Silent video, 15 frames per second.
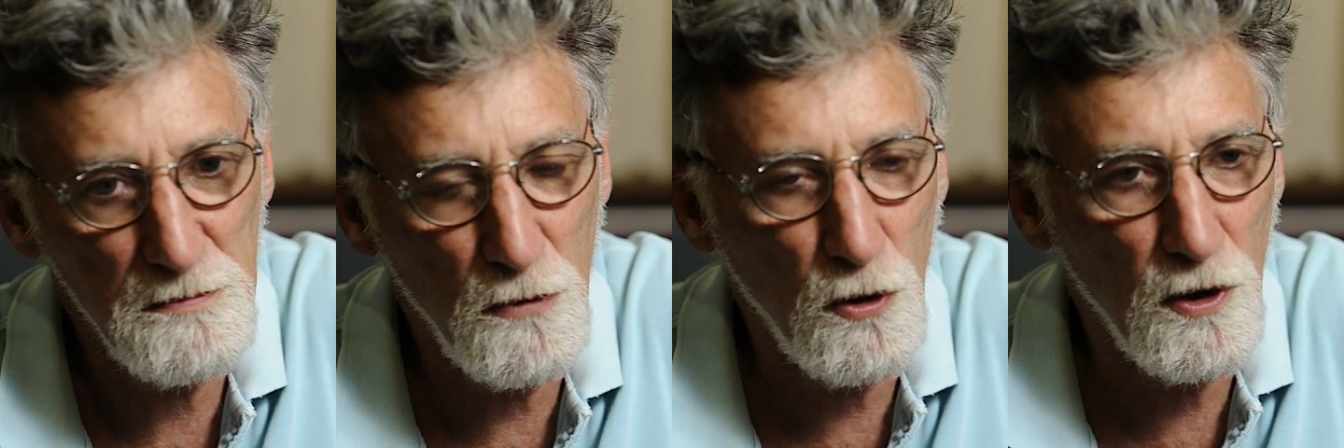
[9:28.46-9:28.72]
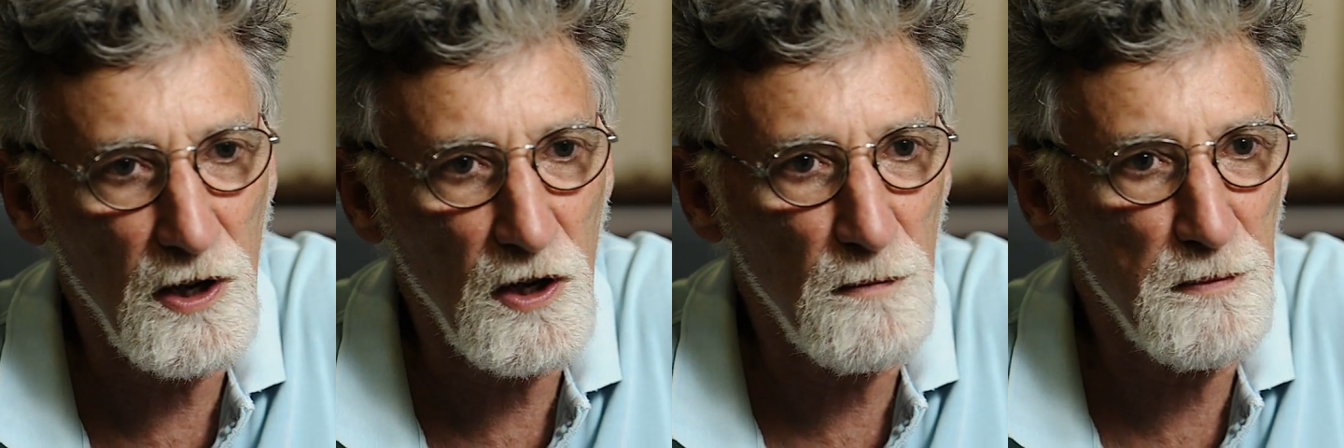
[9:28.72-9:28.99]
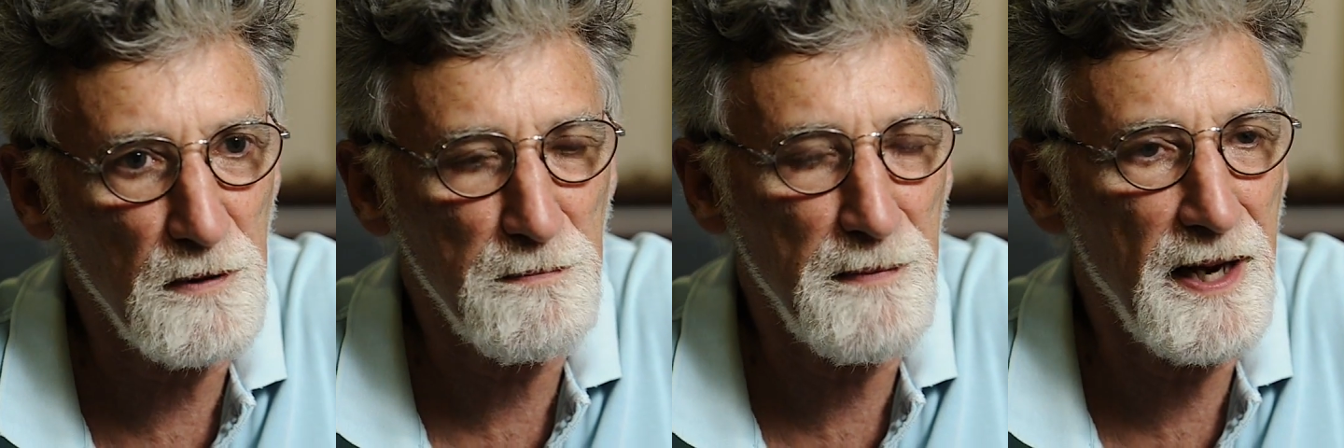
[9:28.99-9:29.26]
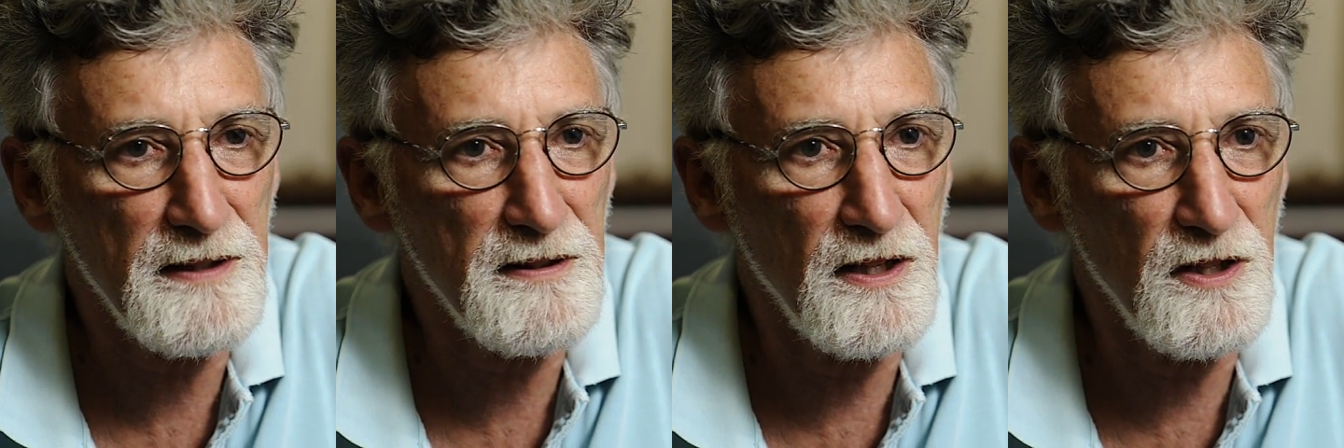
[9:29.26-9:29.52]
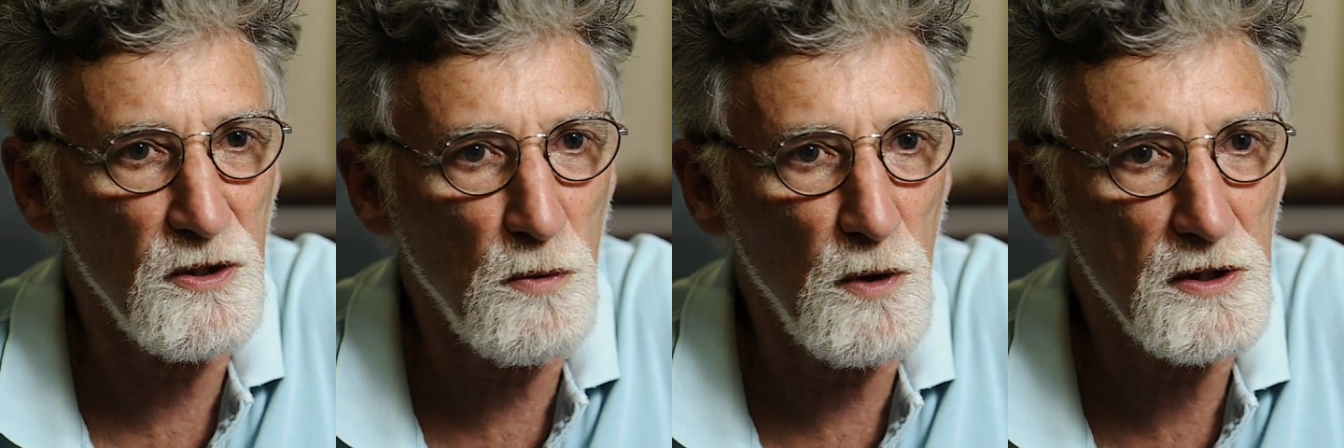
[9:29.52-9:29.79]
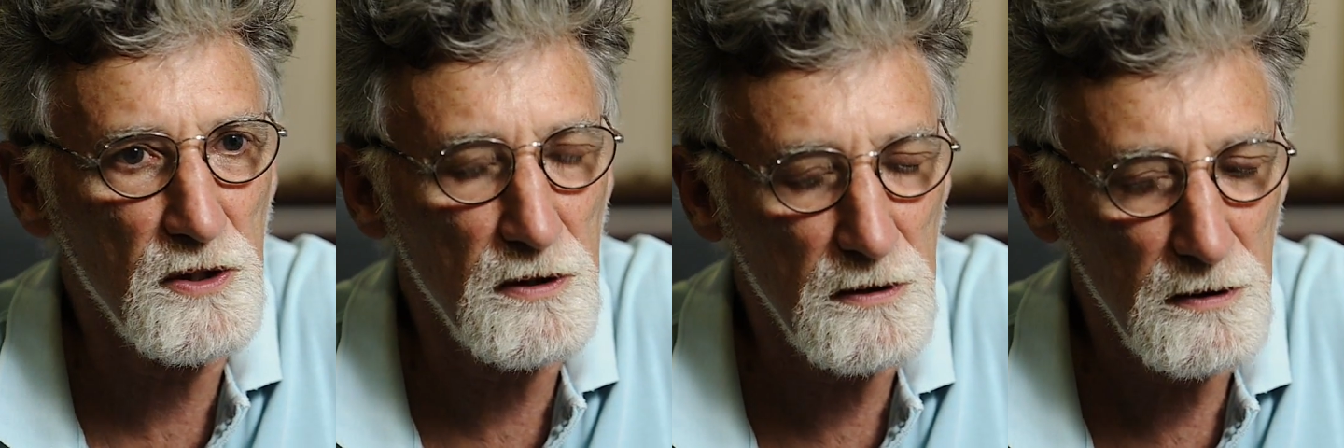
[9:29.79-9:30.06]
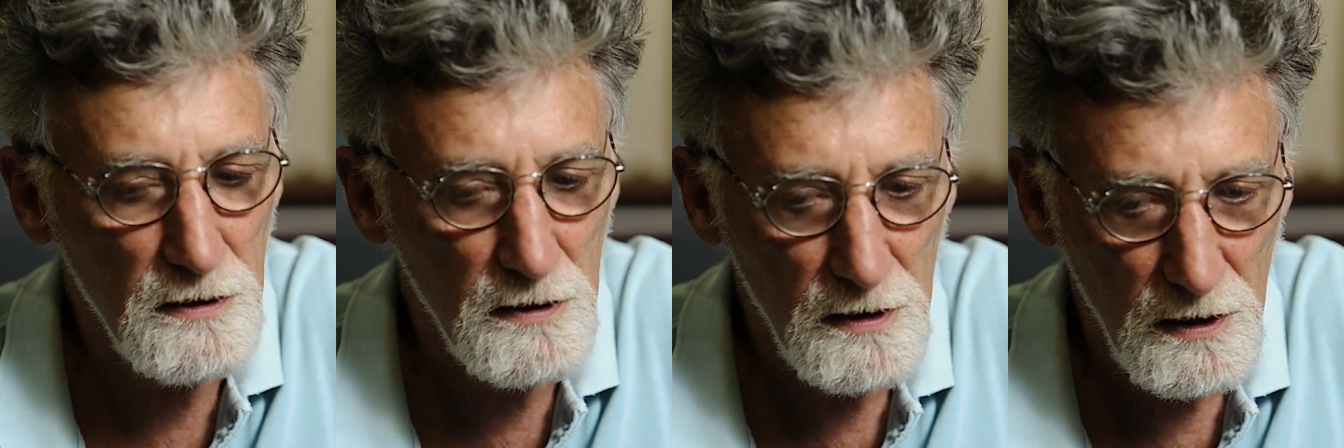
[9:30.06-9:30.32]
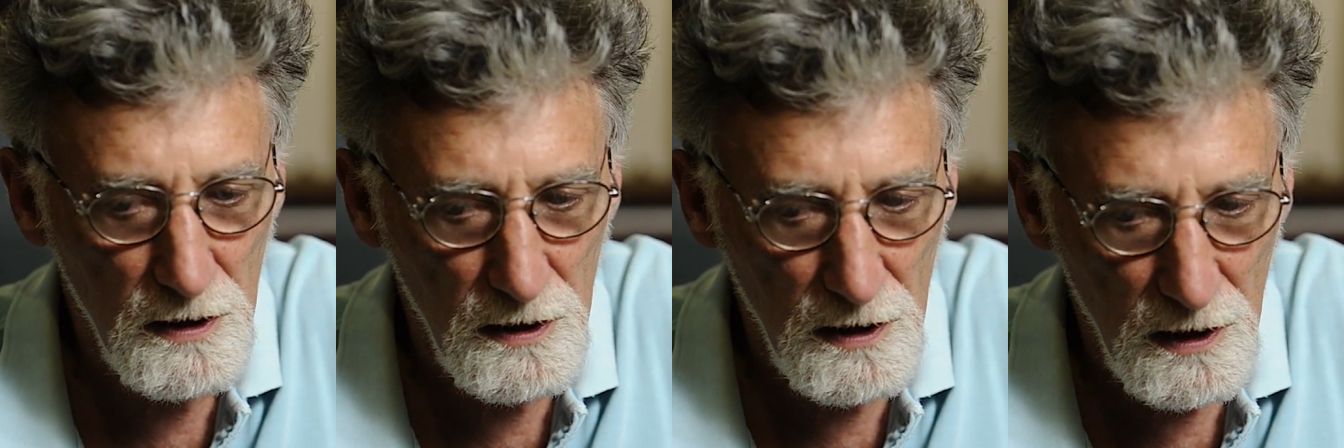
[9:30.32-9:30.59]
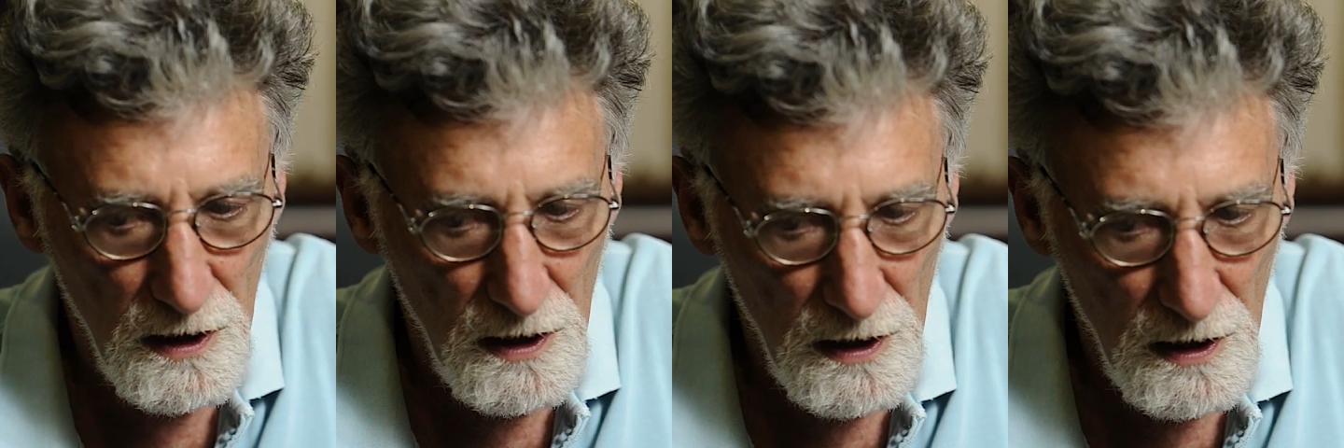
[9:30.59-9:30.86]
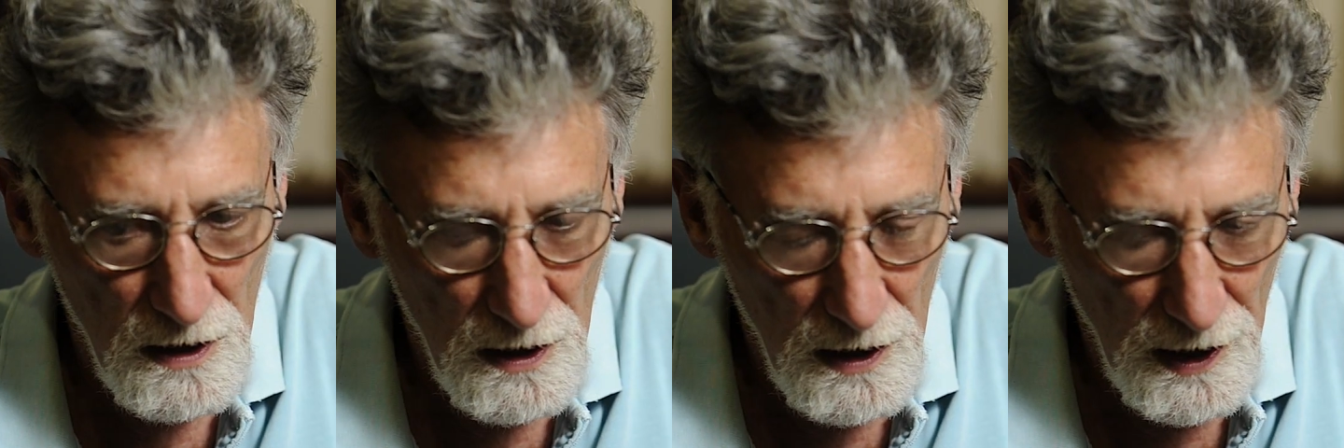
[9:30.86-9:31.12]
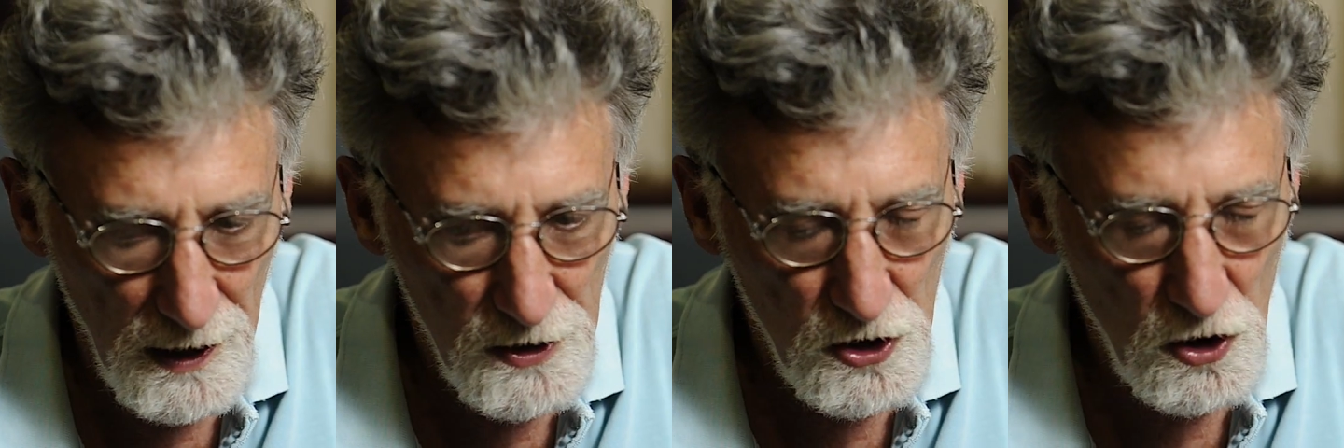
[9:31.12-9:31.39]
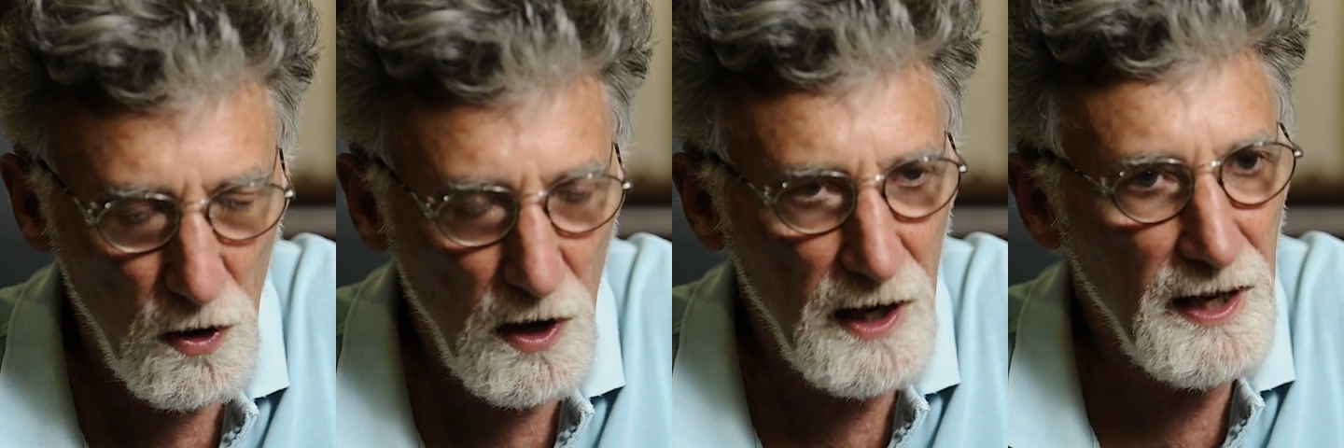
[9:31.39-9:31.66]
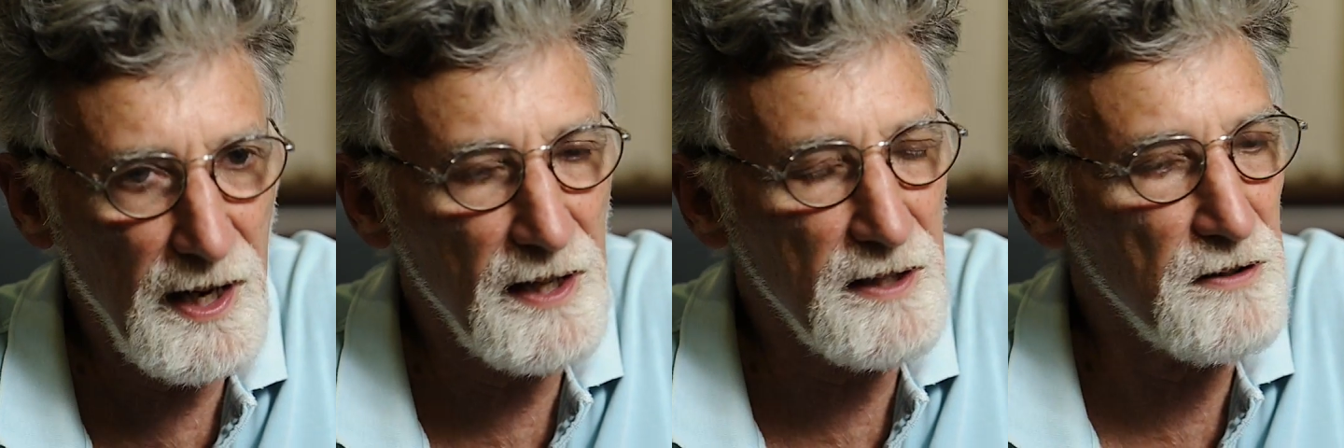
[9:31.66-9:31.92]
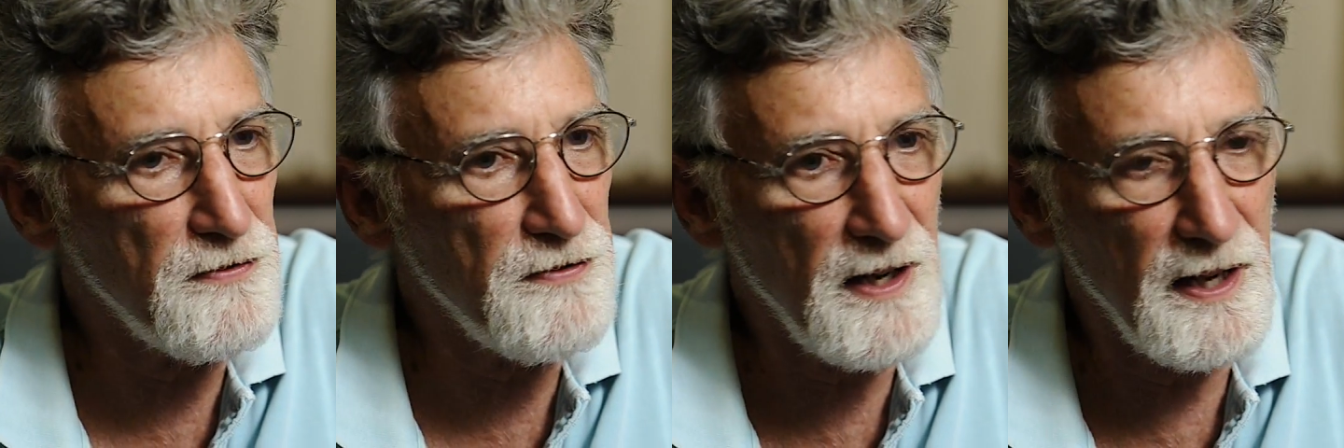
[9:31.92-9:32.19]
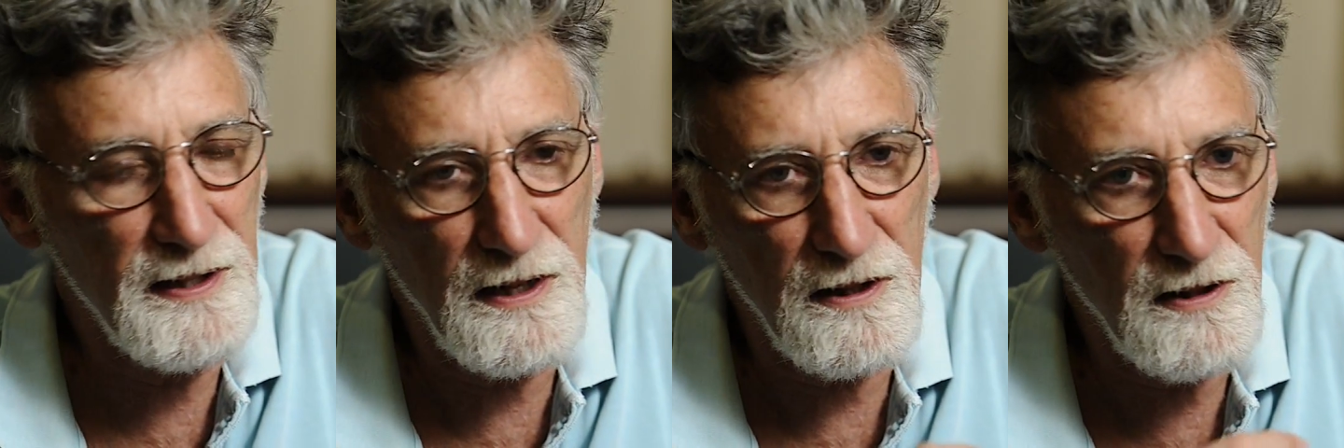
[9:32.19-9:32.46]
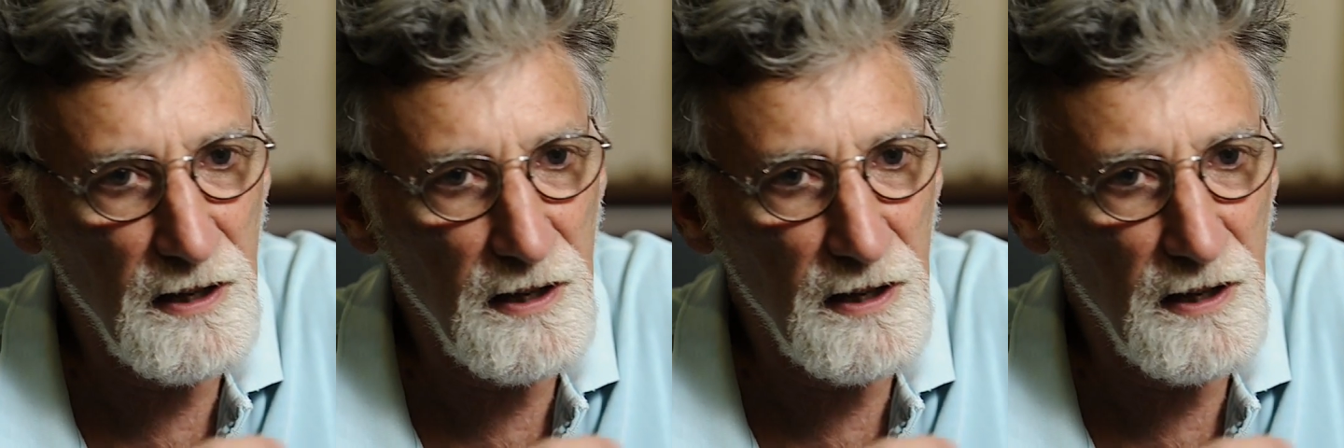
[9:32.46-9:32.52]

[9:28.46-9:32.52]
more help, but back then there wasn't. And so I had to find out,